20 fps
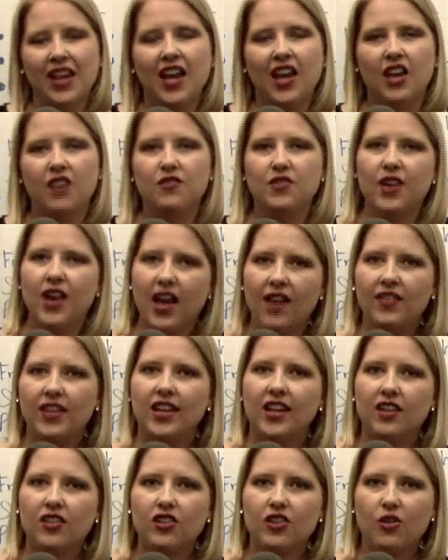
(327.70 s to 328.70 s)
If you have
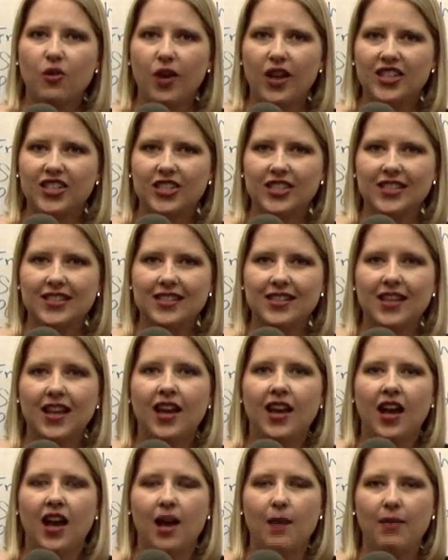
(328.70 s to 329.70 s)
any other questions
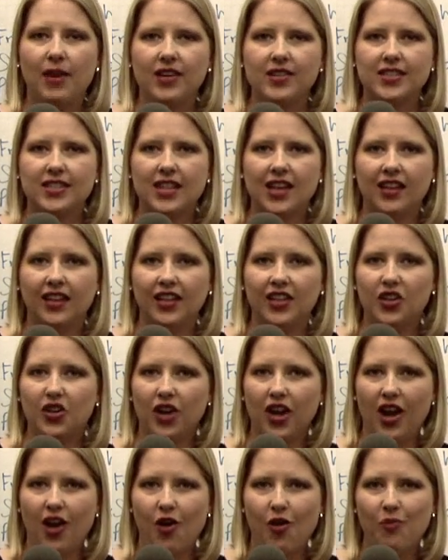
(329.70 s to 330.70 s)
about selling
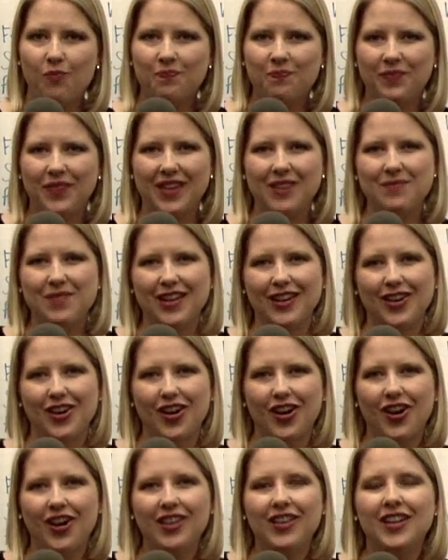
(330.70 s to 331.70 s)
your home, give me a
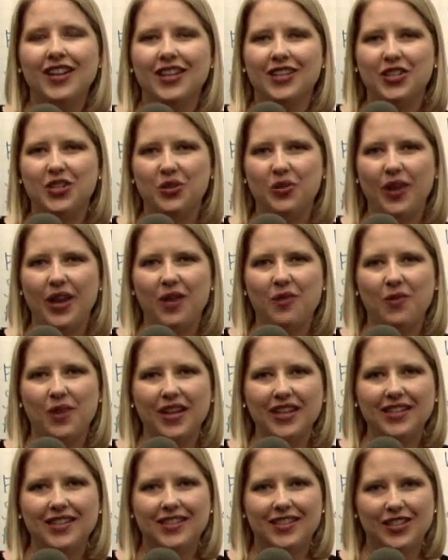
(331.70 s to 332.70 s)
call,
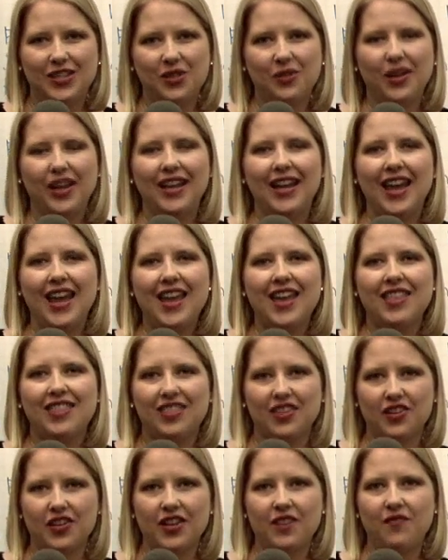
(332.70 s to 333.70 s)

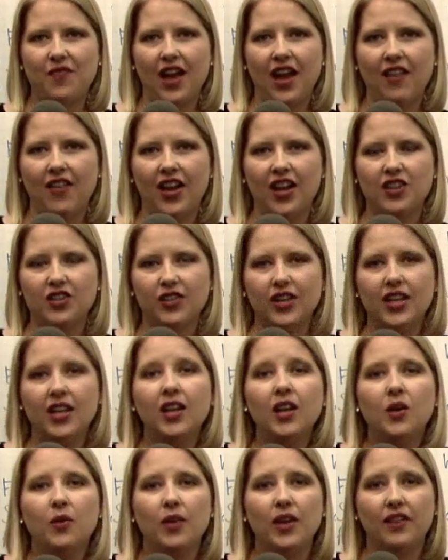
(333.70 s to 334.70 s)
281-288-3500.
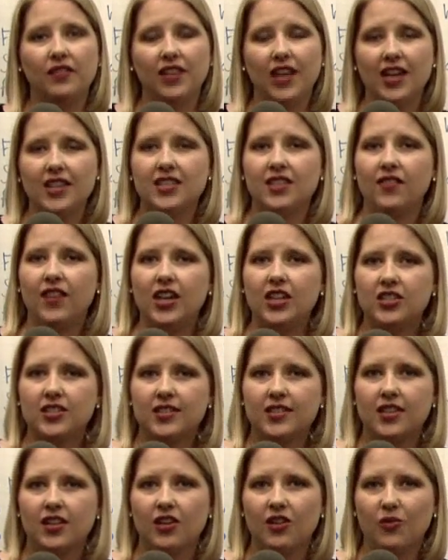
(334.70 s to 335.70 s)
We have lots of
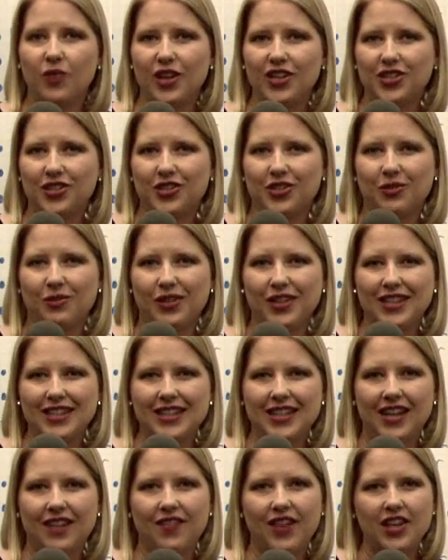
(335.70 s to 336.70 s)
agents here at Register Real
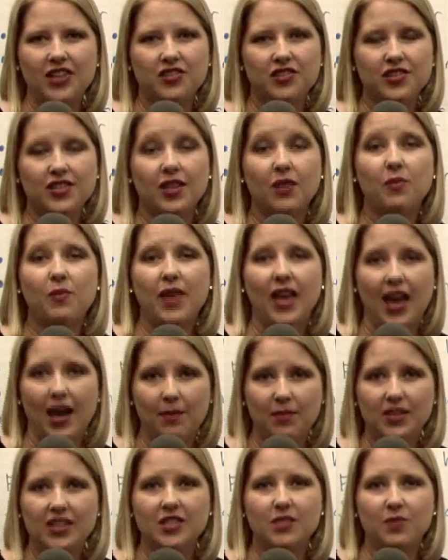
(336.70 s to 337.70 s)
Estate Advisors that will be
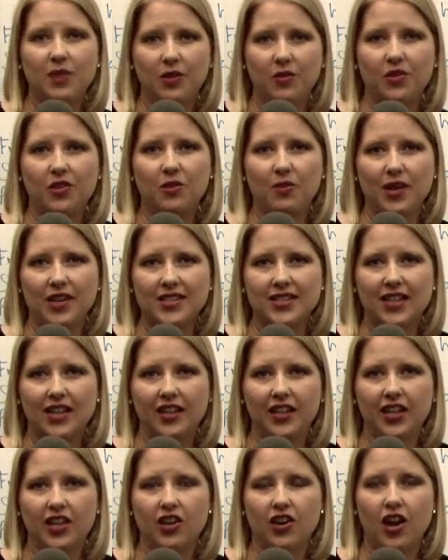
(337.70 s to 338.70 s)
happy to speak with you about
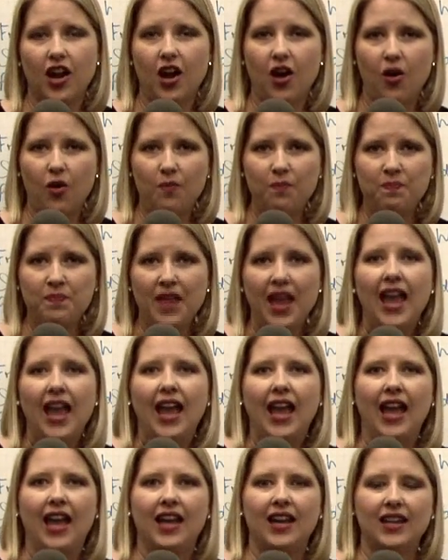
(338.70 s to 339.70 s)
selling your home.
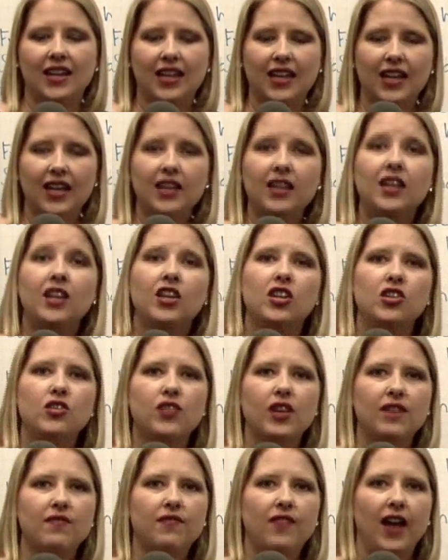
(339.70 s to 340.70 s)
And again, you
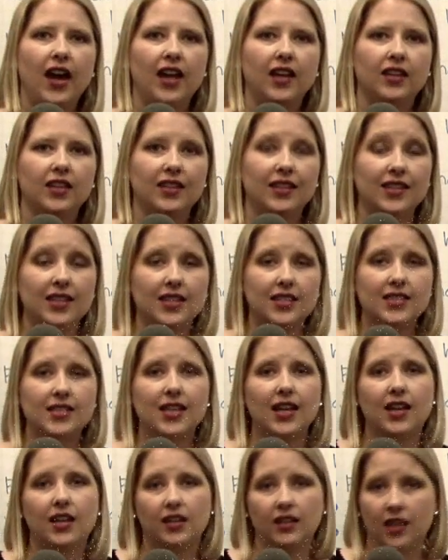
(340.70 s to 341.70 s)
can find this
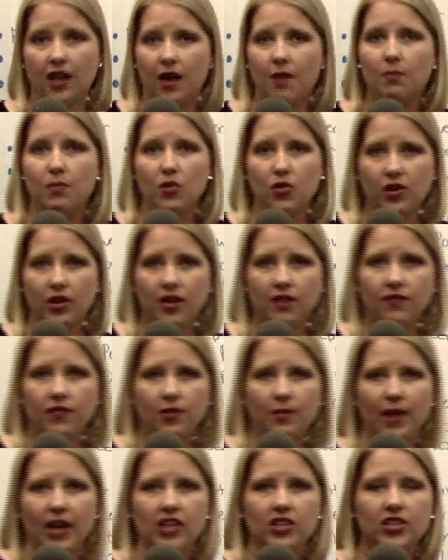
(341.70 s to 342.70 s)
and a lot more
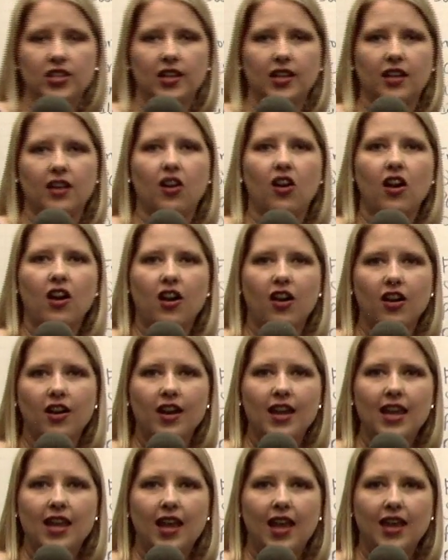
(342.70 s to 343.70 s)
information at
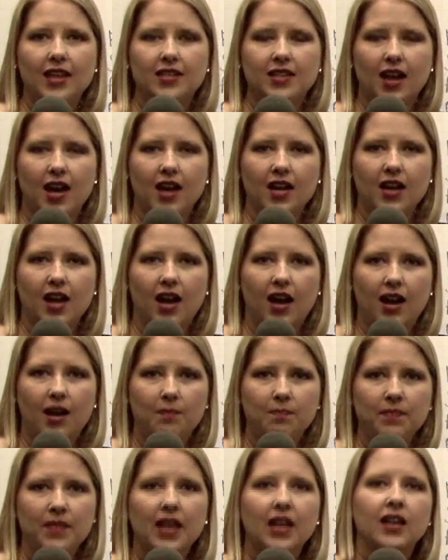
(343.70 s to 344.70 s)

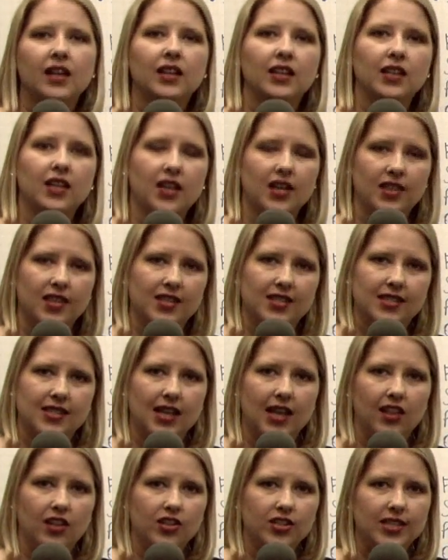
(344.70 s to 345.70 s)
rrea.com. Click on the
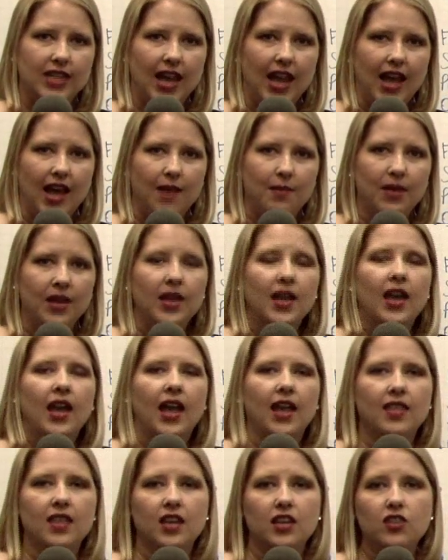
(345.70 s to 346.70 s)
Seller tab,
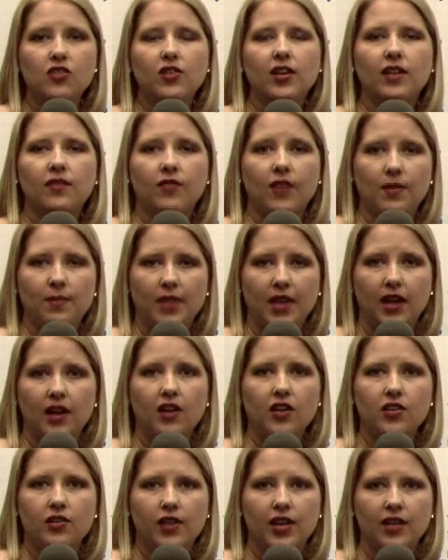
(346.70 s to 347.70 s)
and then you can, from there,
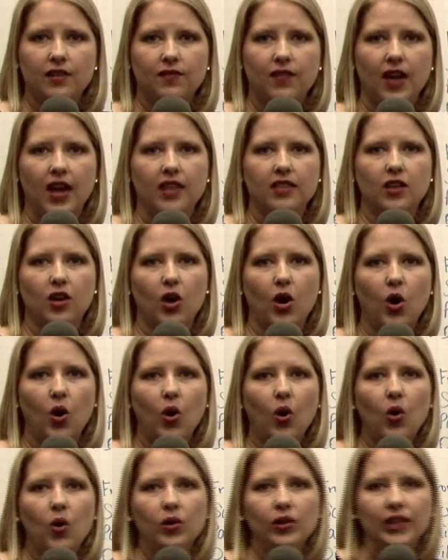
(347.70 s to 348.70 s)
you can find the
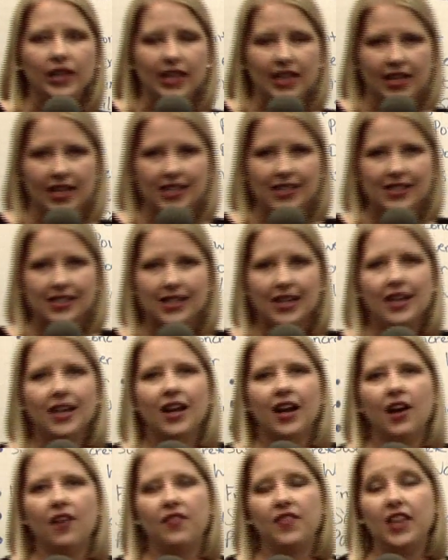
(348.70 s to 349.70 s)
whole list
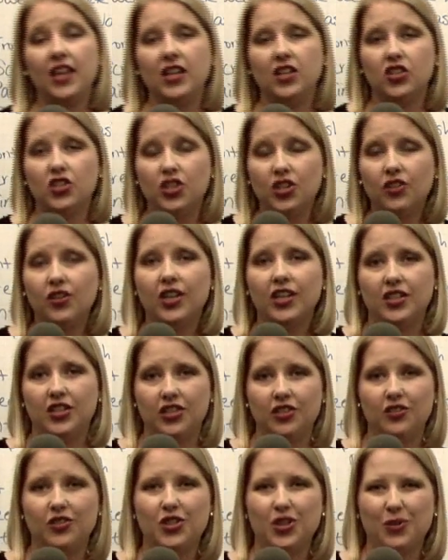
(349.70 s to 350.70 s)
of things you can
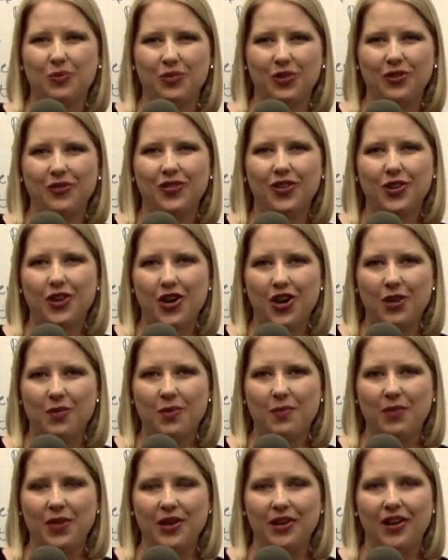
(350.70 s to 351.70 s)
do to improve your curb
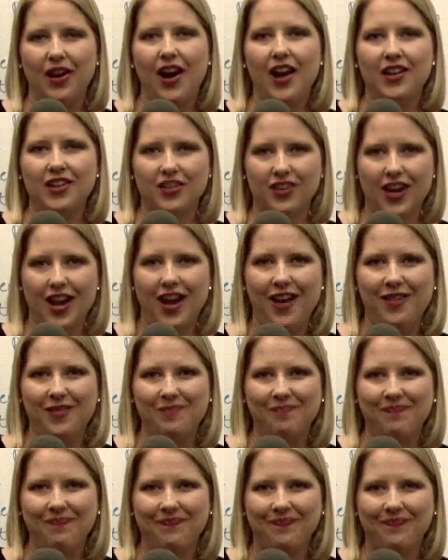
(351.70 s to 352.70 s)
appeal on your home.